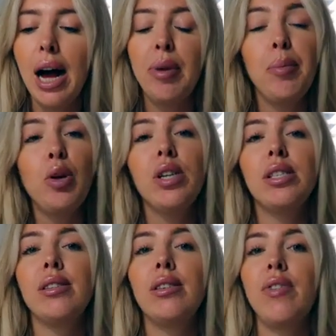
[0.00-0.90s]
Maybe you need
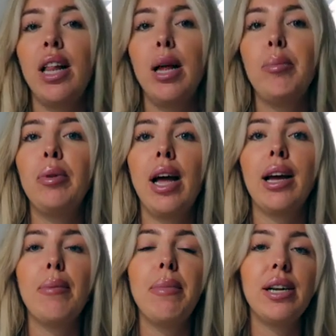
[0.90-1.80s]
to develop
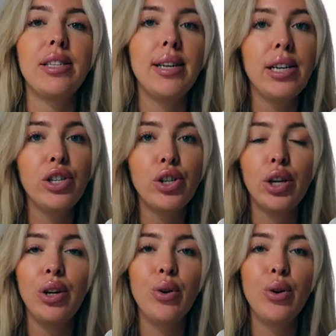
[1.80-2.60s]
like a meditation